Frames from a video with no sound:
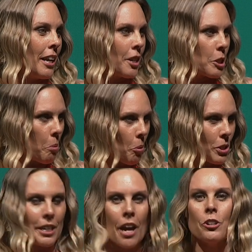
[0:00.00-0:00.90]

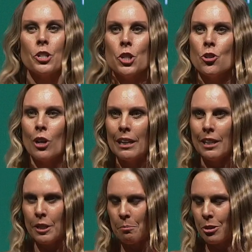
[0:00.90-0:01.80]
exporting our
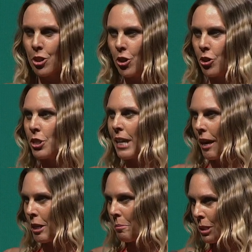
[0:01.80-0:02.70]
Australian-produced
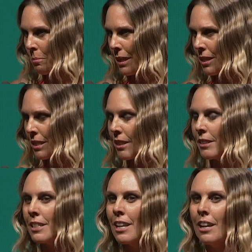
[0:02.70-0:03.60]
cannabis
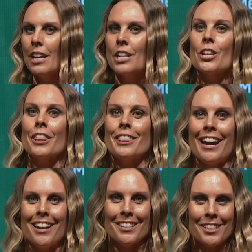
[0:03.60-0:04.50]
medicines to
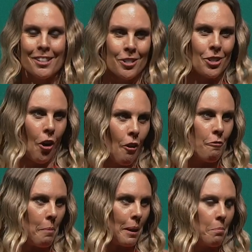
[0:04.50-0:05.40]
thousands
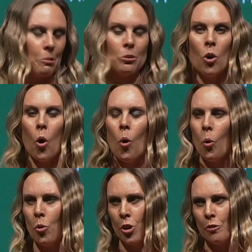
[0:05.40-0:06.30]
of people
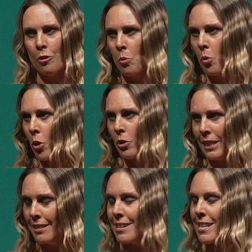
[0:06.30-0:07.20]
all over the world
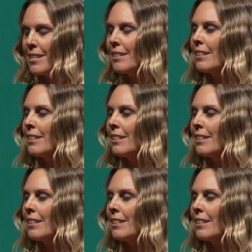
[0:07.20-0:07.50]
in need.